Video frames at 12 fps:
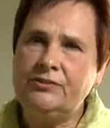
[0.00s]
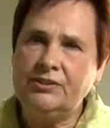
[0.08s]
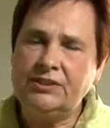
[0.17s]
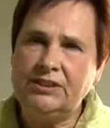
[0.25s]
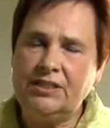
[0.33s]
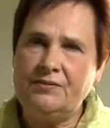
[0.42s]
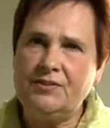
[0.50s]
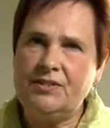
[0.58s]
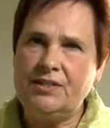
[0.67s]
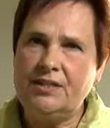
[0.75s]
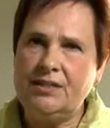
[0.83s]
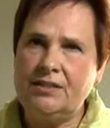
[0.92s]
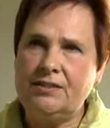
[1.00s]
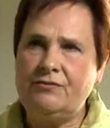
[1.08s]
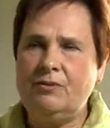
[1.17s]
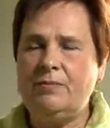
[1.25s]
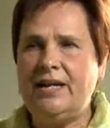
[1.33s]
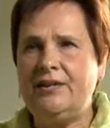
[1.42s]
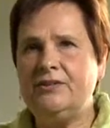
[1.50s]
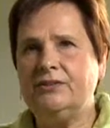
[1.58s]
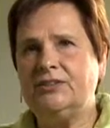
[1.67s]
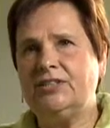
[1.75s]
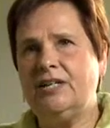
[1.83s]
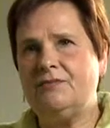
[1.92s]
children's services from
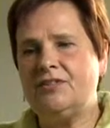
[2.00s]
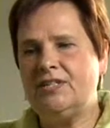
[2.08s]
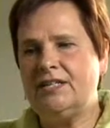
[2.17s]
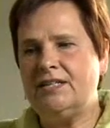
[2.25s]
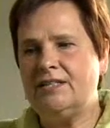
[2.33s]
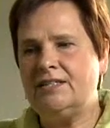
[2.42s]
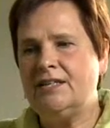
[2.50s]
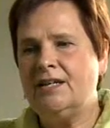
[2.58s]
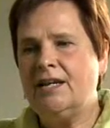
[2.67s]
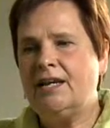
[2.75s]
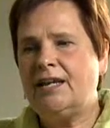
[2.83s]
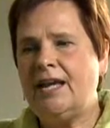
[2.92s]
adult services